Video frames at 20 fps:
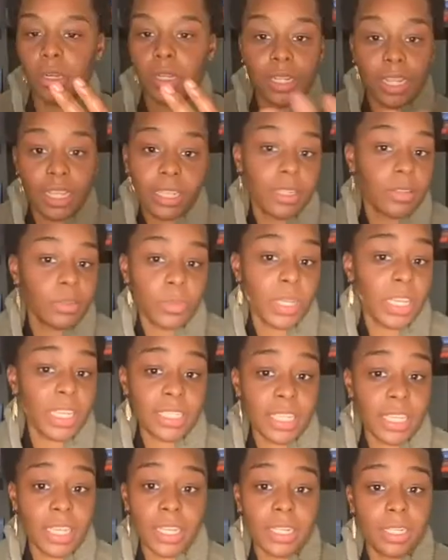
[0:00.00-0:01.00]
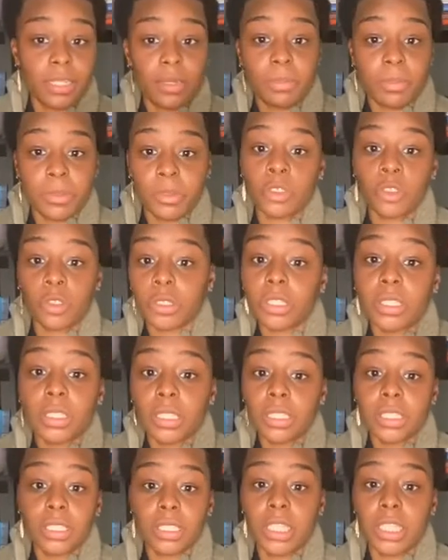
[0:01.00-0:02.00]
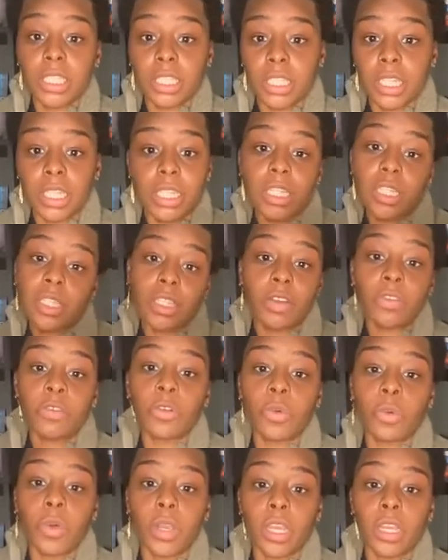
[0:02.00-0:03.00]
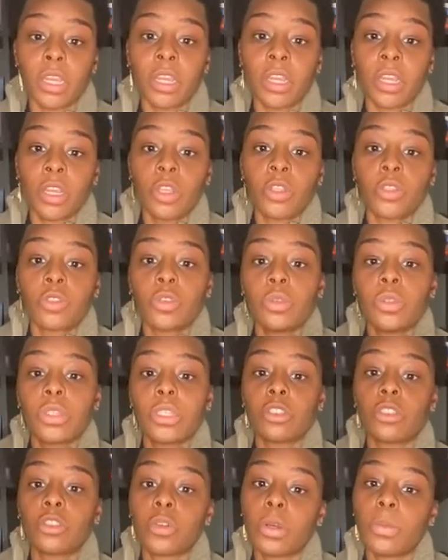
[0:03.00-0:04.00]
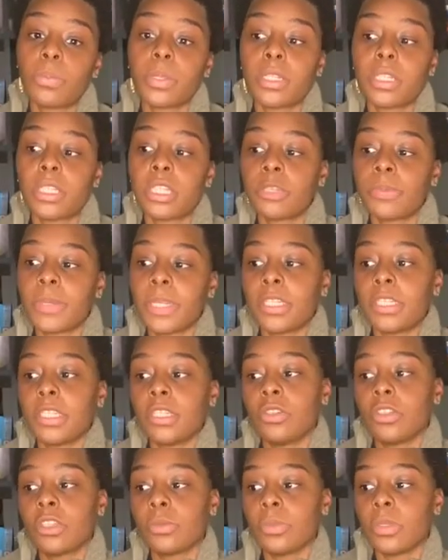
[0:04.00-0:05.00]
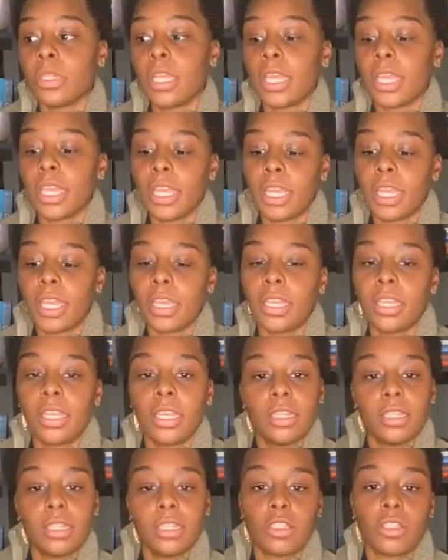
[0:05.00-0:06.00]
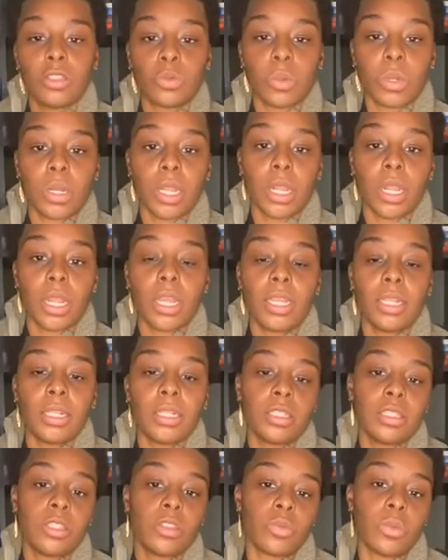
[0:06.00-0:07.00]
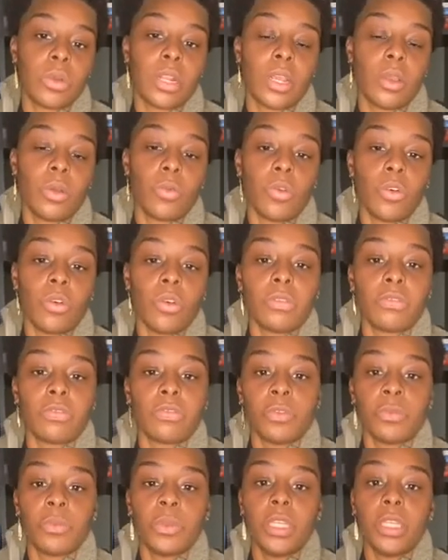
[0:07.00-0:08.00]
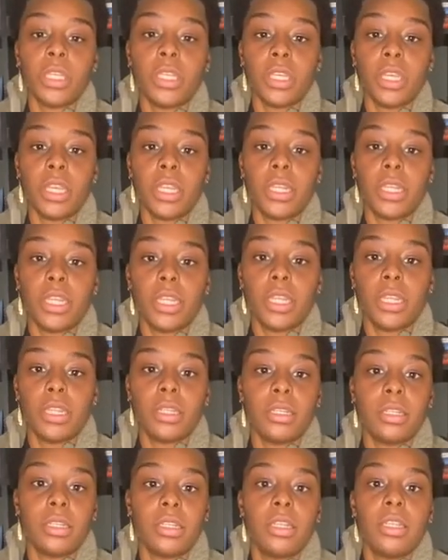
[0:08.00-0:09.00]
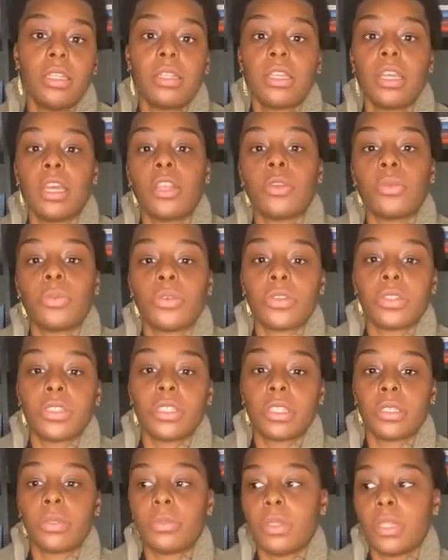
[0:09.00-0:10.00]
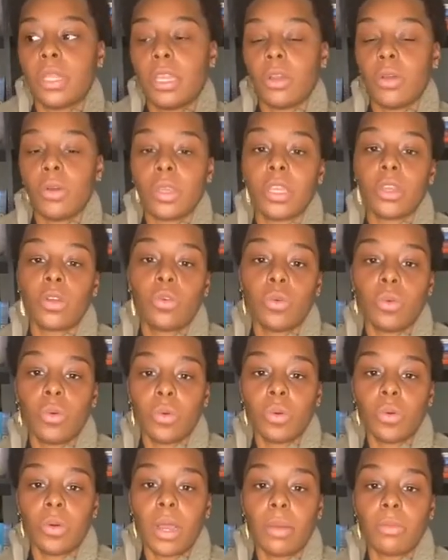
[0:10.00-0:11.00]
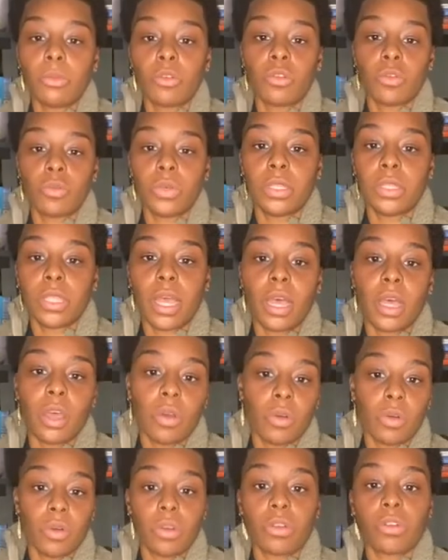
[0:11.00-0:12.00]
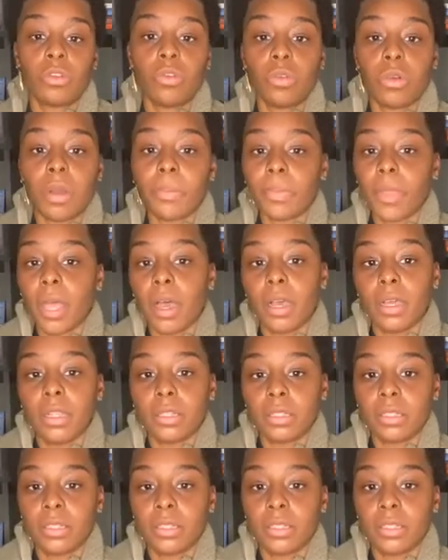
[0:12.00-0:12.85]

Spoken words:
like, exactly, matured and seasoned and self-aware, so you can show up in the space and you could be like, hey, this is what I like, this is what I want from it, and then the other person could be like, okay, cool, I'm cool with that, or cool, I'm not.